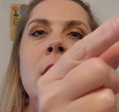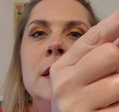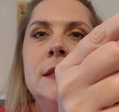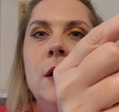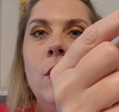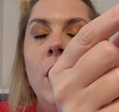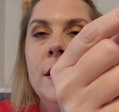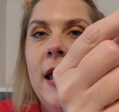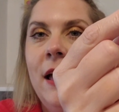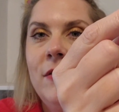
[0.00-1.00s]
So on
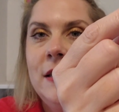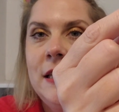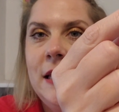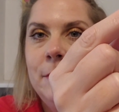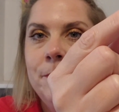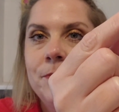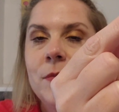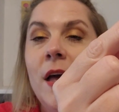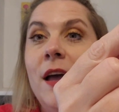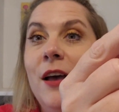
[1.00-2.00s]
Heavenly,
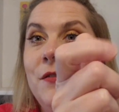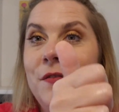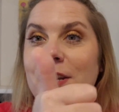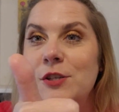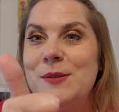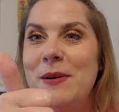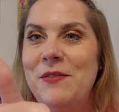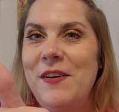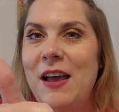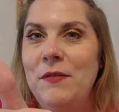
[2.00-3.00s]
I have finished my
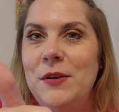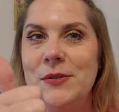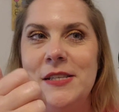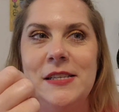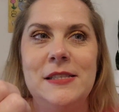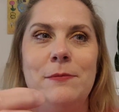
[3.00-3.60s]
five uses.